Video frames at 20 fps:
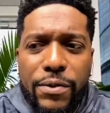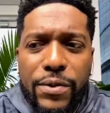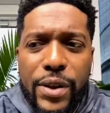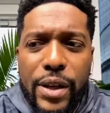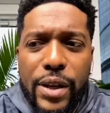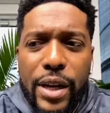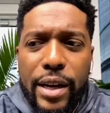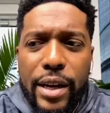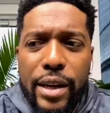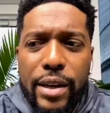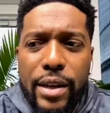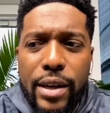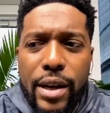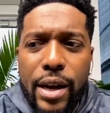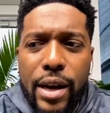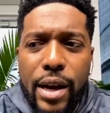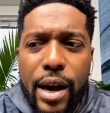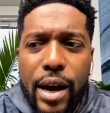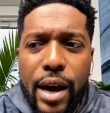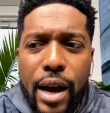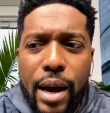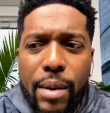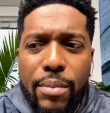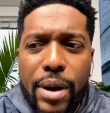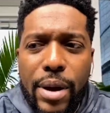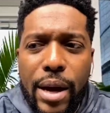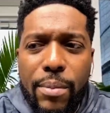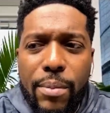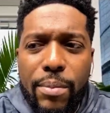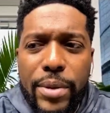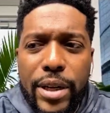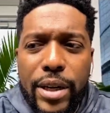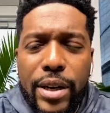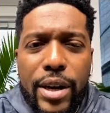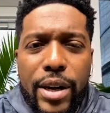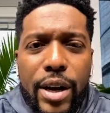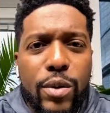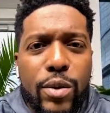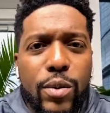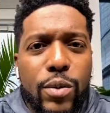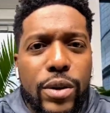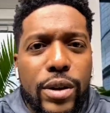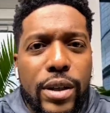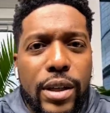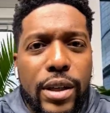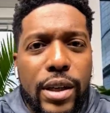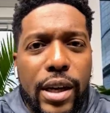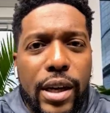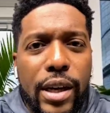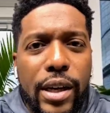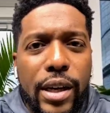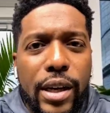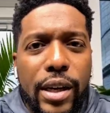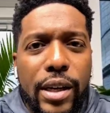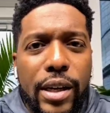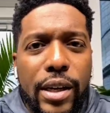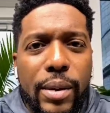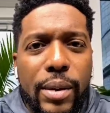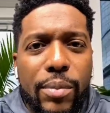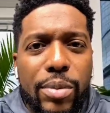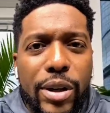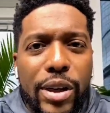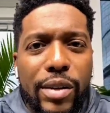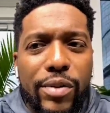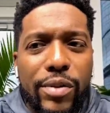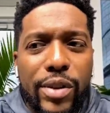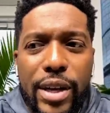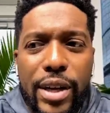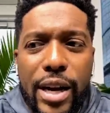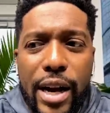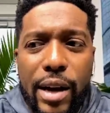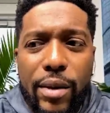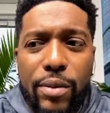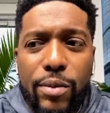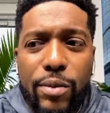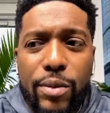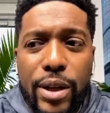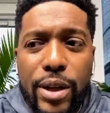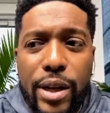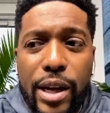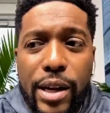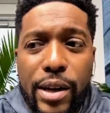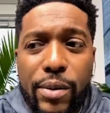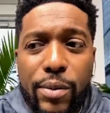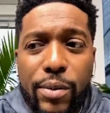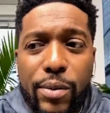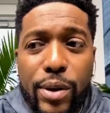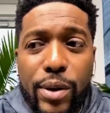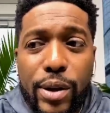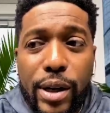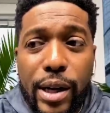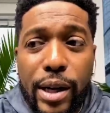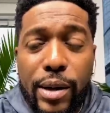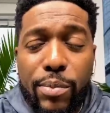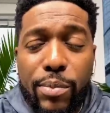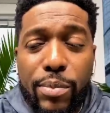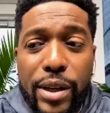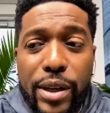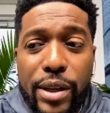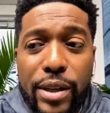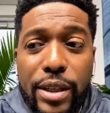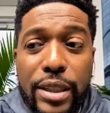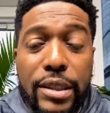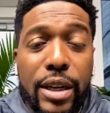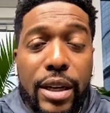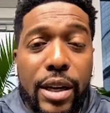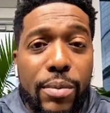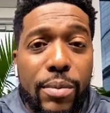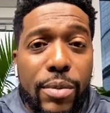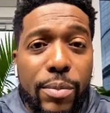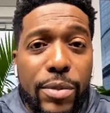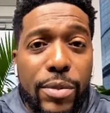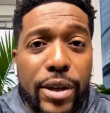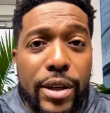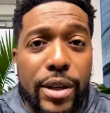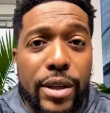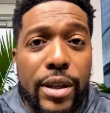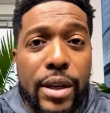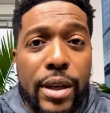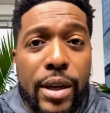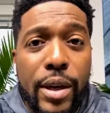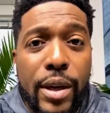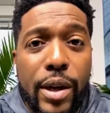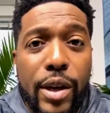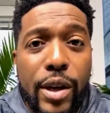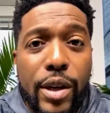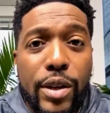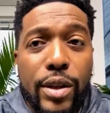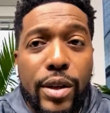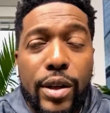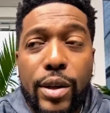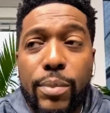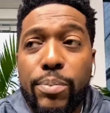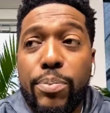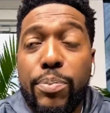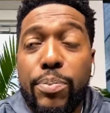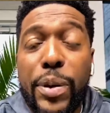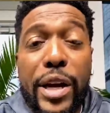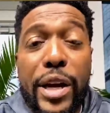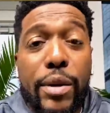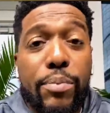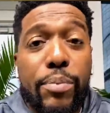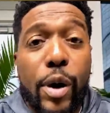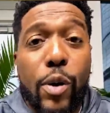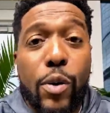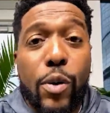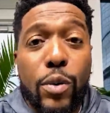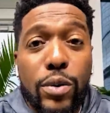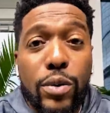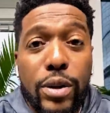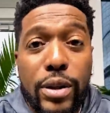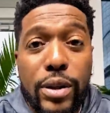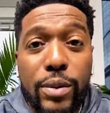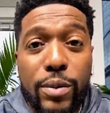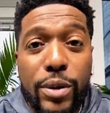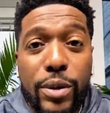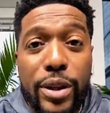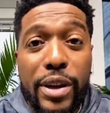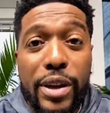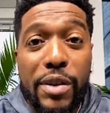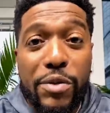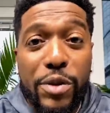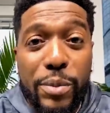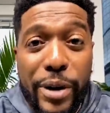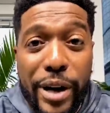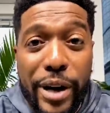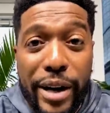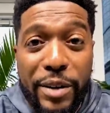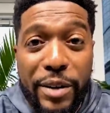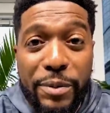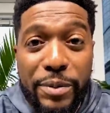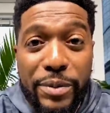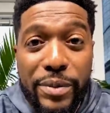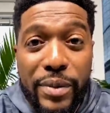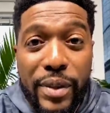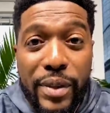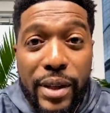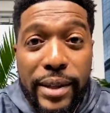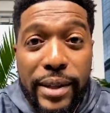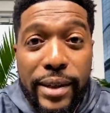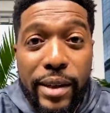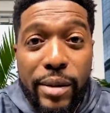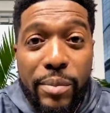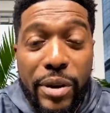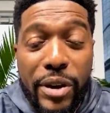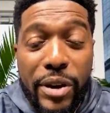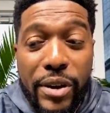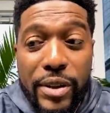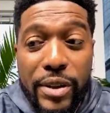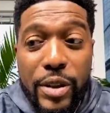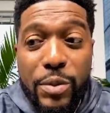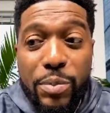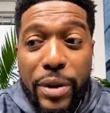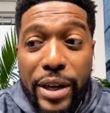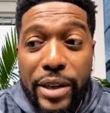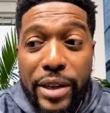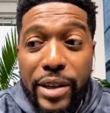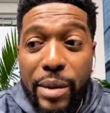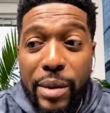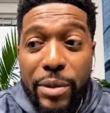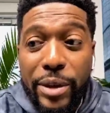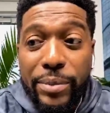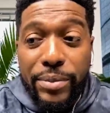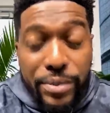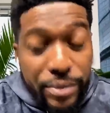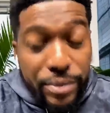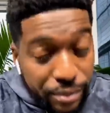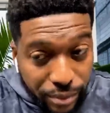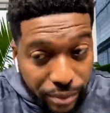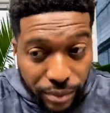I feel like I'm I'm in another one, hmm uh, believe it or not. With and and but this time I'm in a a, a big boat with everybody. Mm because this pandemic